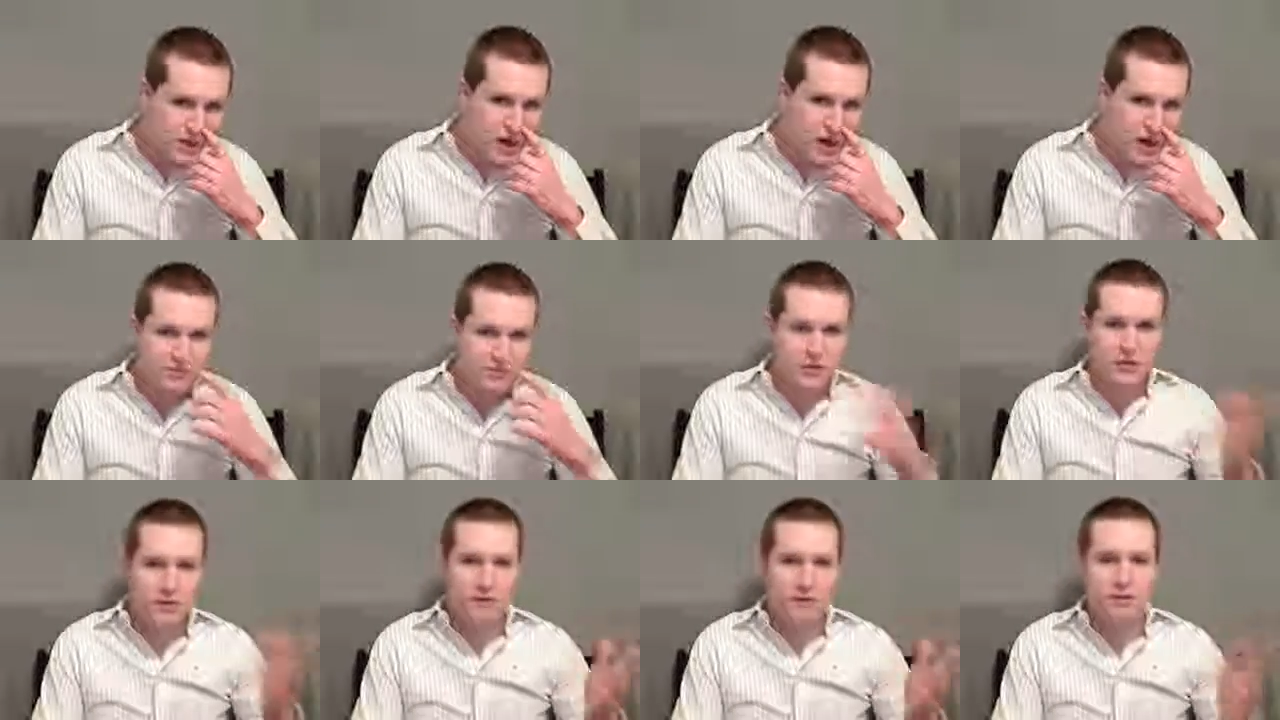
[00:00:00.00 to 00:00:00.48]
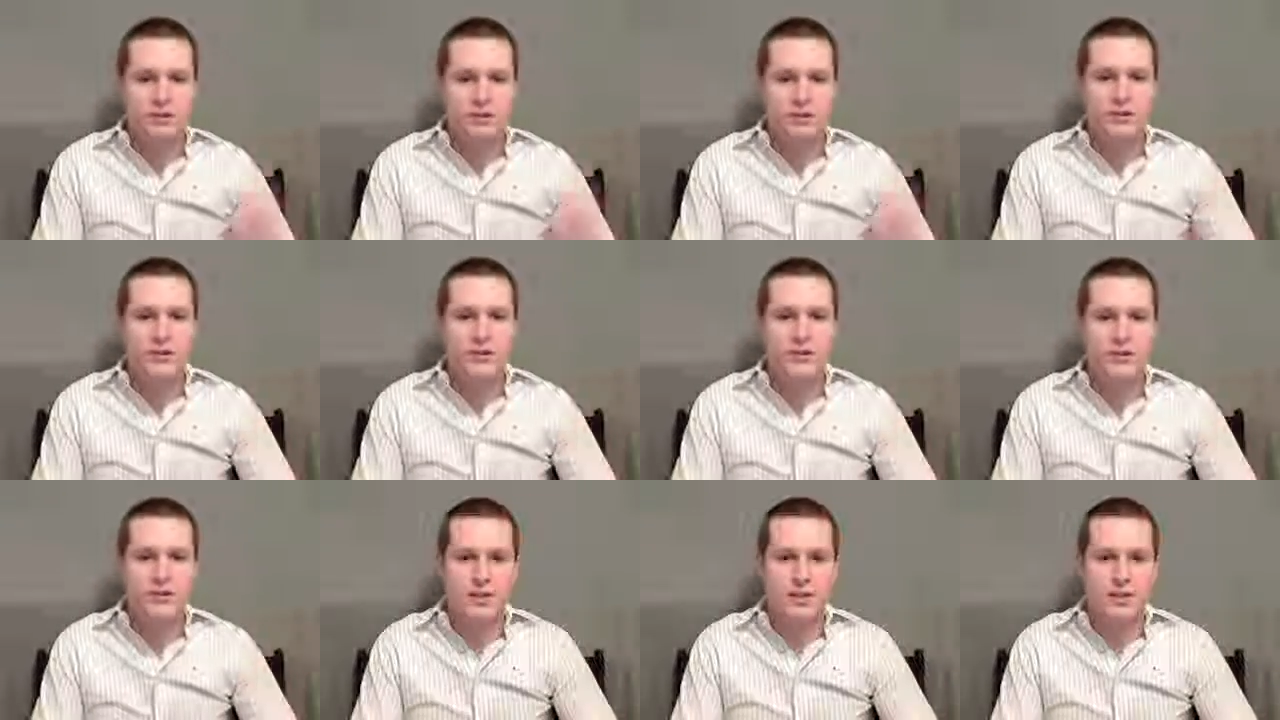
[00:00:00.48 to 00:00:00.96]
Now if you're a
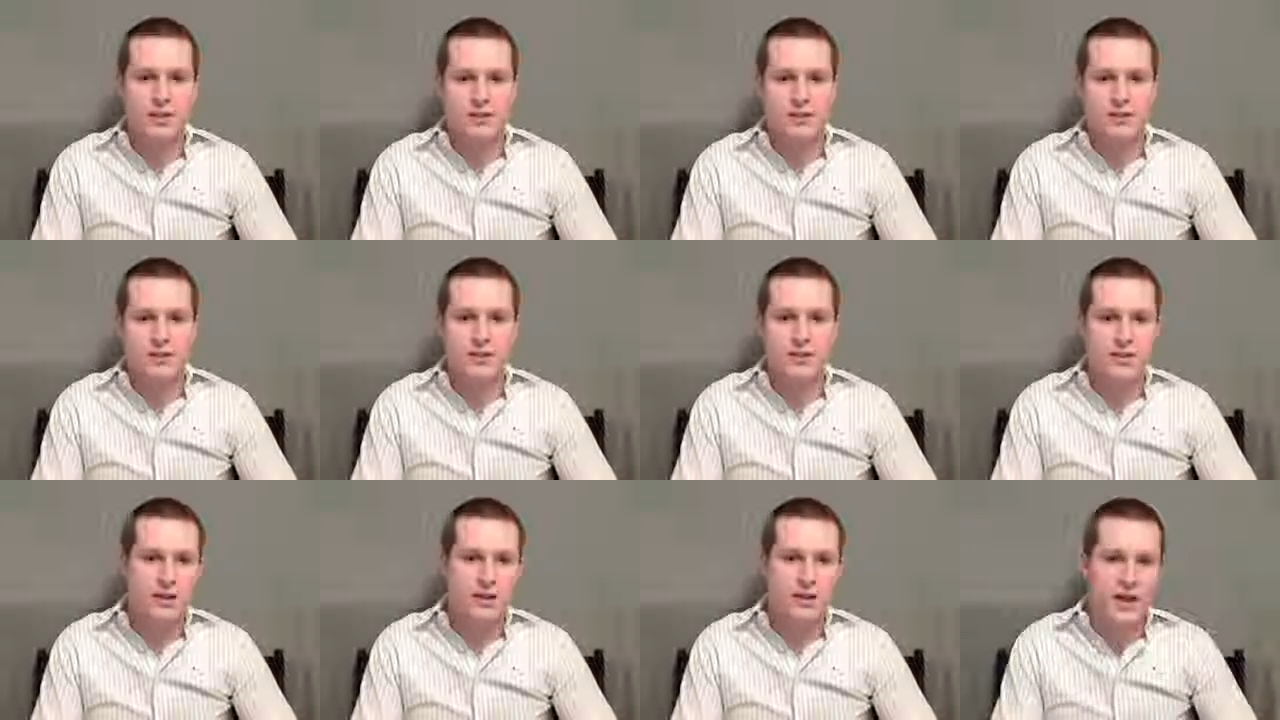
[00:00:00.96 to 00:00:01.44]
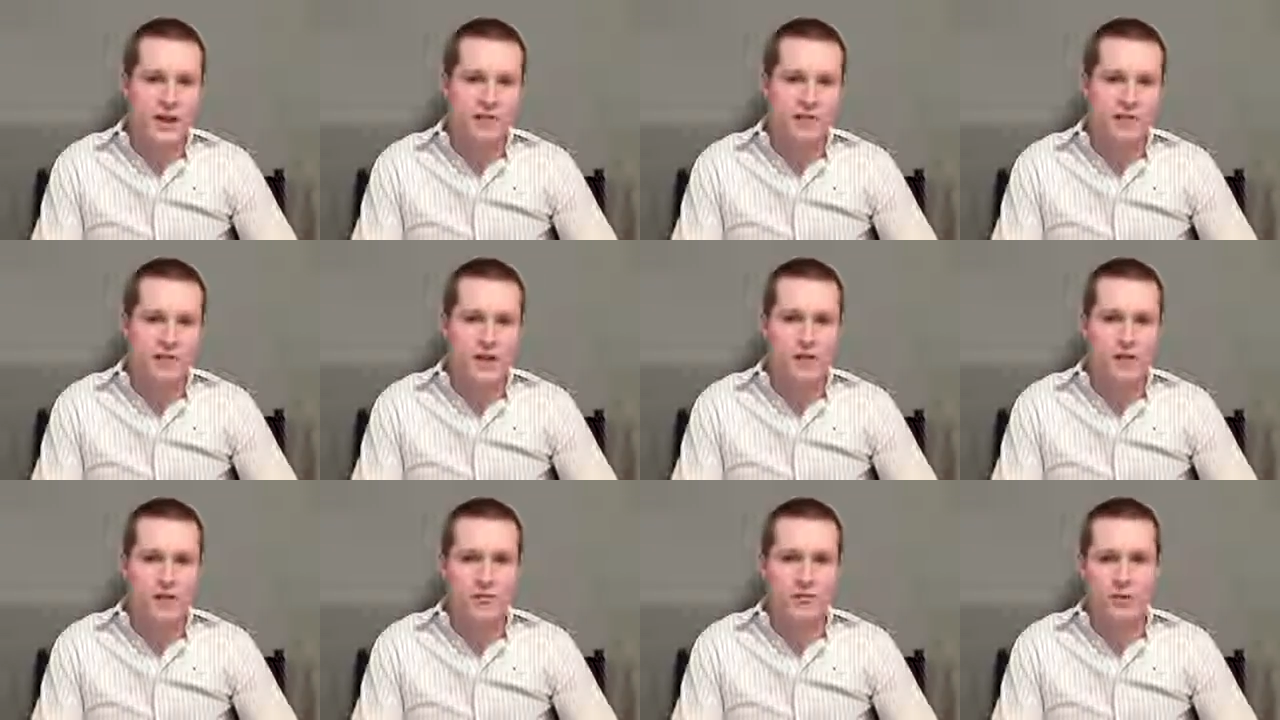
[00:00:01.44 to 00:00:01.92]
kid, you can tell a teacher to
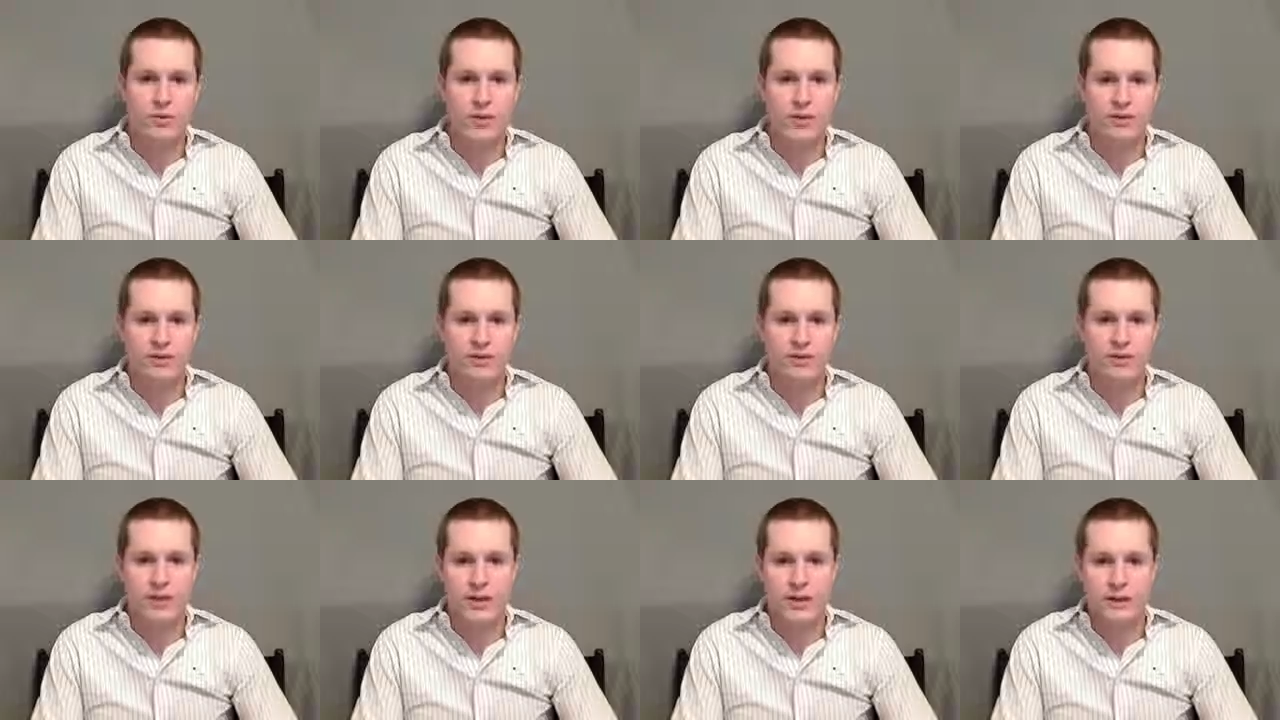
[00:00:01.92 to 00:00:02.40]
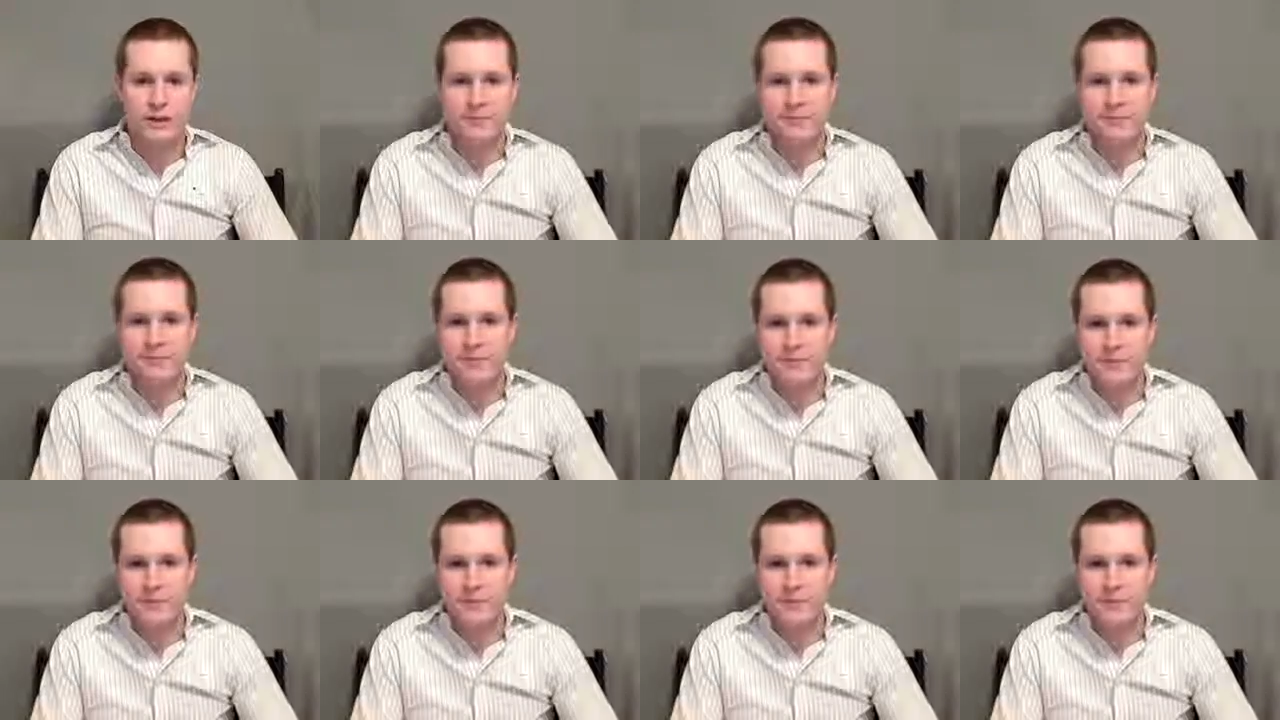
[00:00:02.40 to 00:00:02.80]
F off and where to stick it.